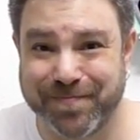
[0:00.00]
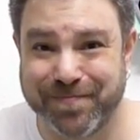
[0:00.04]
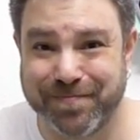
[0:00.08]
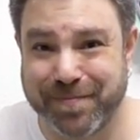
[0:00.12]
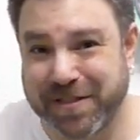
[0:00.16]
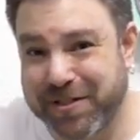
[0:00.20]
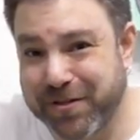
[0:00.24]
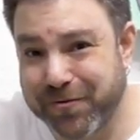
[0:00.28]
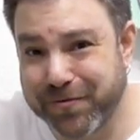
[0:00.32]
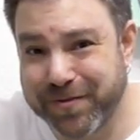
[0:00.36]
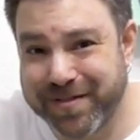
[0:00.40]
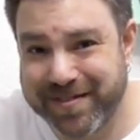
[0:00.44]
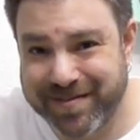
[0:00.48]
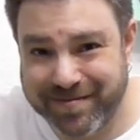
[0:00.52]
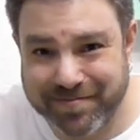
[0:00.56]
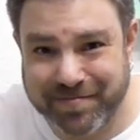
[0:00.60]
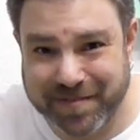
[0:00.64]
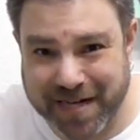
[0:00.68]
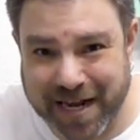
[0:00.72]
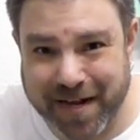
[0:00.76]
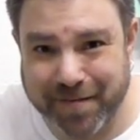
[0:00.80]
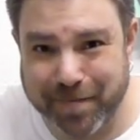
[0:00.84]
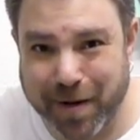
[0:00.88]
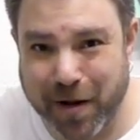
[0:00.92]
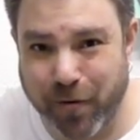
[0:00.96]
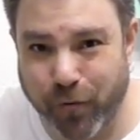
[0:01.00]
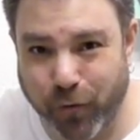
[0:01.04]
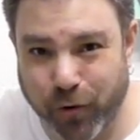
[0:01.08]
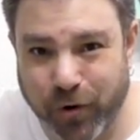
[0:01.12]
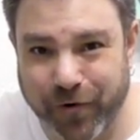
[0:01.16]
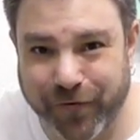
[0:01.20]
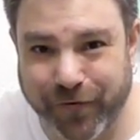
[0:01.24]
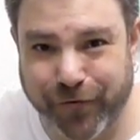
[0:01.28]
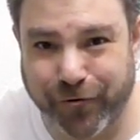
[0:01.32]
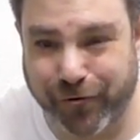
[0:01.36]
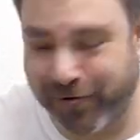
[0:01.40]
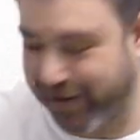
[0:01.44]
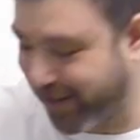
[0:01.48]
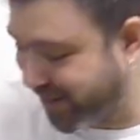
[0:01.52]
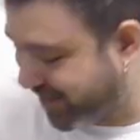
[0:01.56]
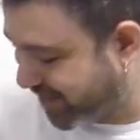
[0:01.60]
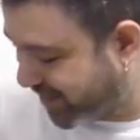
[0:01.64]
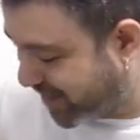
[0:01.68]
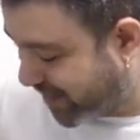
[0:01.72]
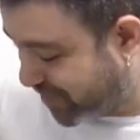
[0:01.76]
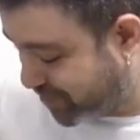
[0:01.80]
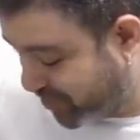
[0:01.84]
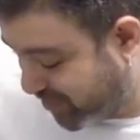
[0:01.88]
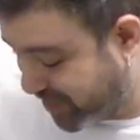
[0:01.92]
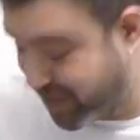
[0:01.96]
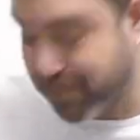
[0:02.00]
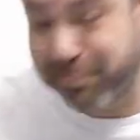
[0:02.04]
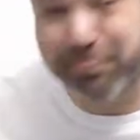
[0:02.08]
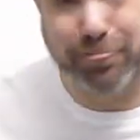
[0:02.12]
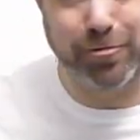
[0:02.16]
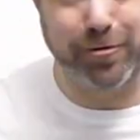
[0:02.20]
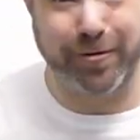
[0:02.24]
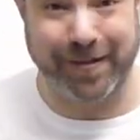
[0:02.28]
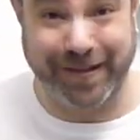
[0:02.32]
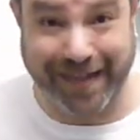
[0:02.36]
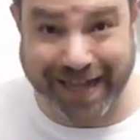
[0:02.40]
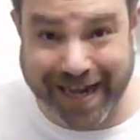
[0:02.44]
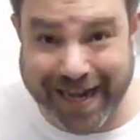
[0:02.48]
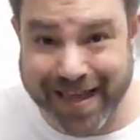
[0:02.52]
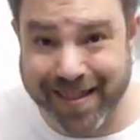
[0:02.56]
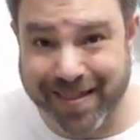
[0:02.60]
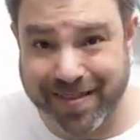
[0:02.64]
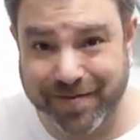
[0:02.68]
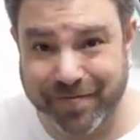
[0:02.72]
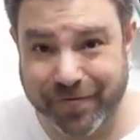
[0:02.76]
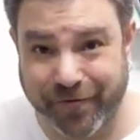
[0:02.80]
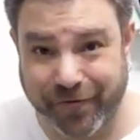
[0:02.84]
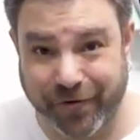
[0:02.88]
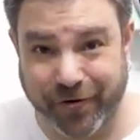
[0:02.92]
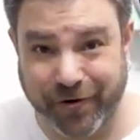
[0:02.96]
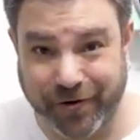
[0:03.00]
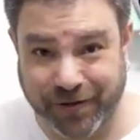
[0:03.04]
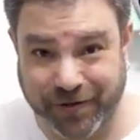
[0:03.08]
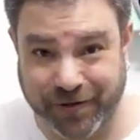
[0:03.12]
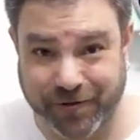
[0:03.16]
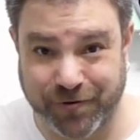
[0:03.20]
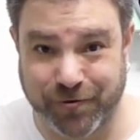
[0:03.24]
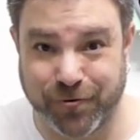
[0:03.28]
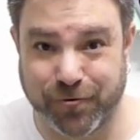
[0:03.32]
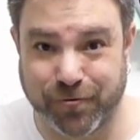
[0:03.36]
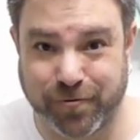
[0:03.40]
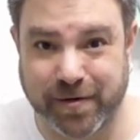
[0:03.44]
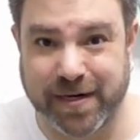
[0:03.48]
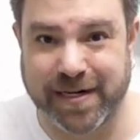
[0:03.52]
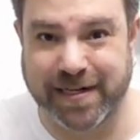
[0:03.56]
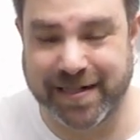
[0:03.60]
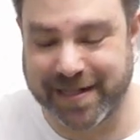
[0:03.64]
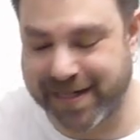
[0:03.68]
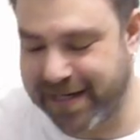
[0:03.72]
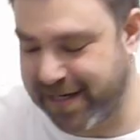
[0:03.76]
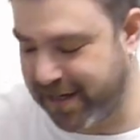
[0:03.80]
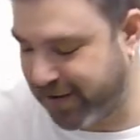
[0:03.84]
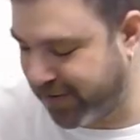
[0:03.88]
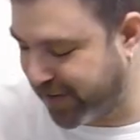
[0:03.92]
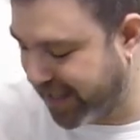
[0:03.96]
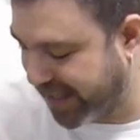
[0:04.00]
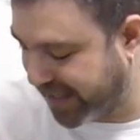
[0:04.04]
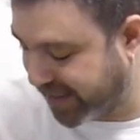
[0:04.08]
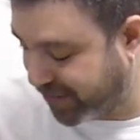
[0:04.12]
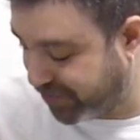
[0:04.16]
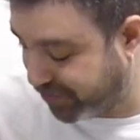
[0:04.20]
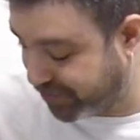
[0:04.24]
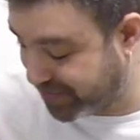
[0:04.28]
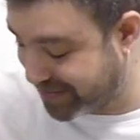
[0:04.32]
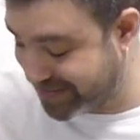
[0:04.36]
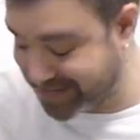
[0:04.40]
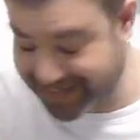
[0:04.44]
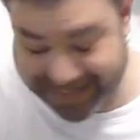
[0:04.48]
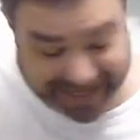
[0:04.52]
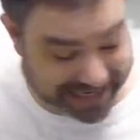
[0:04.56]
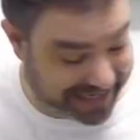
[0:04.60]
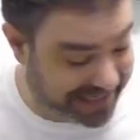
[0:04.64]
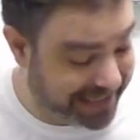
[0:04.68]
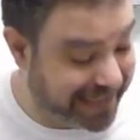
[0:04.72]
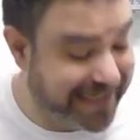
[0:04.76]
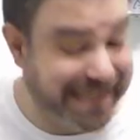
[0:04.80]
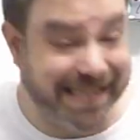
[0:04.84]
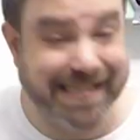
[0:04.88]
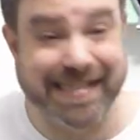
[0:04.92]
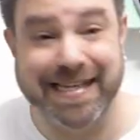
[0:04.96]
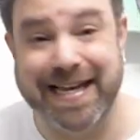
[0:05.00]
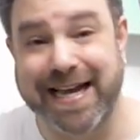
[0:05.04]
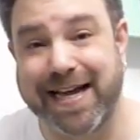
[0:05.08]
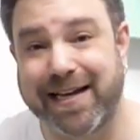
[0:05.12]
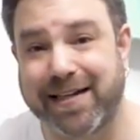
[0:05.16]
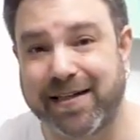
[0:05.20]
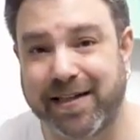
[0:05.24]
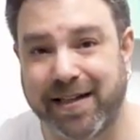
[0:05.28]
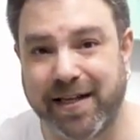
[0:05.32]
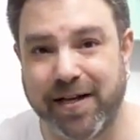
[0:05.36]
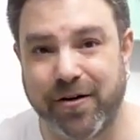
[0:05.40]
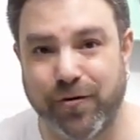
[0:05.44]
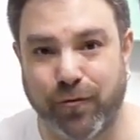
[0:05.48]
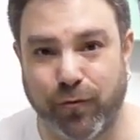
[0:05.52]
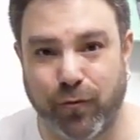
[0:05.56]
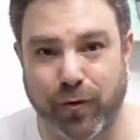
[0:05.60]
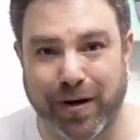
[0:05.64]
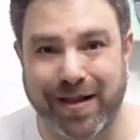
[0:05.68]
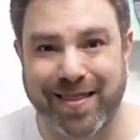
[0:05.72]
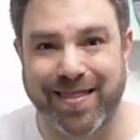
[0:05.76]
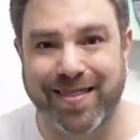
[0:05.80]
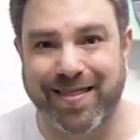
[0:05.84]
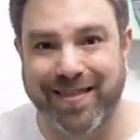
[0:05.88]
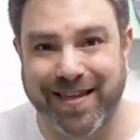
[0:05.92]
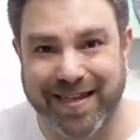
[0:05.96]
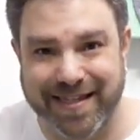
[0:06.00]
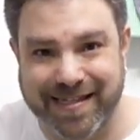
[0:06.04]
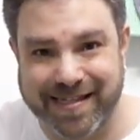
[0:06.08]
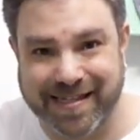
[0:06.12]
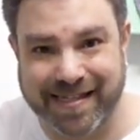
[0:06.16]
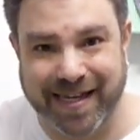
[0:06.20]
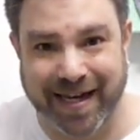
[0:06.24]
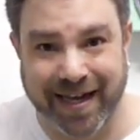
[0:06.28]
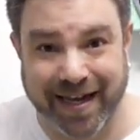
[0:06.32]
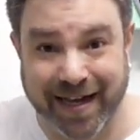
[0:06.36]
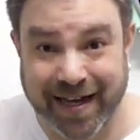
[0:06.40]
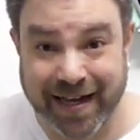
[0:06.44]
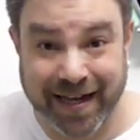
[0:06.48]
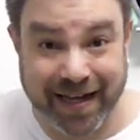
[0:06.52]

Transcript: But don't take my word for it. I'm gonna play them for you right now, and you'll see exactly what these